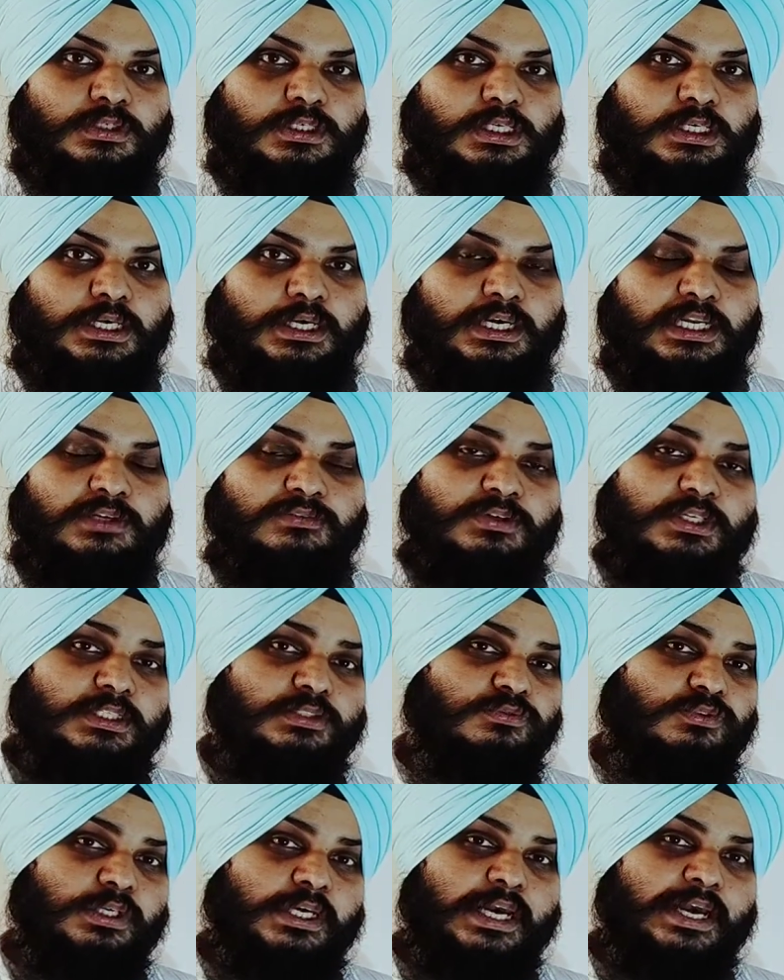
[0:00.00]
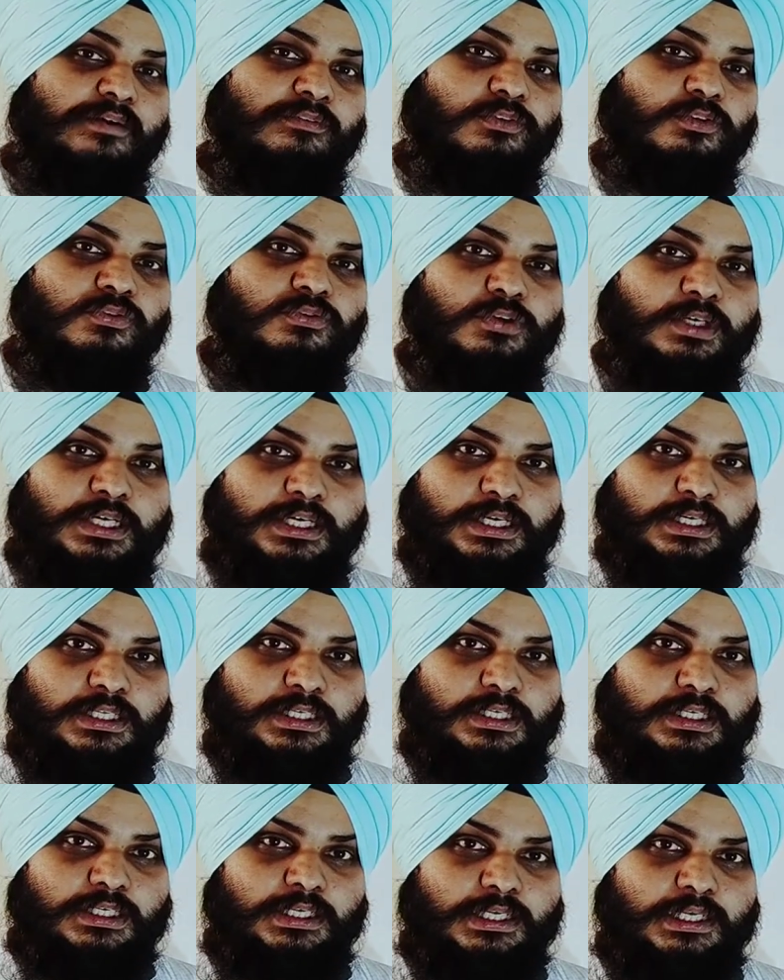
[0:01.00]
in which we have to find
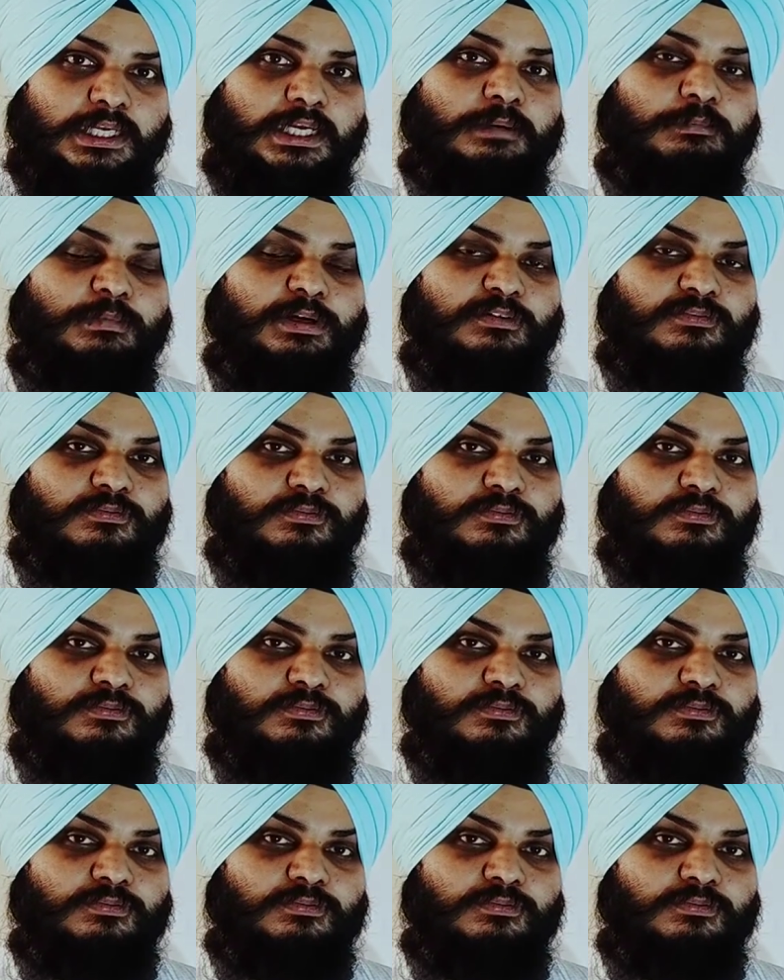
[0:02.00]
the EMF.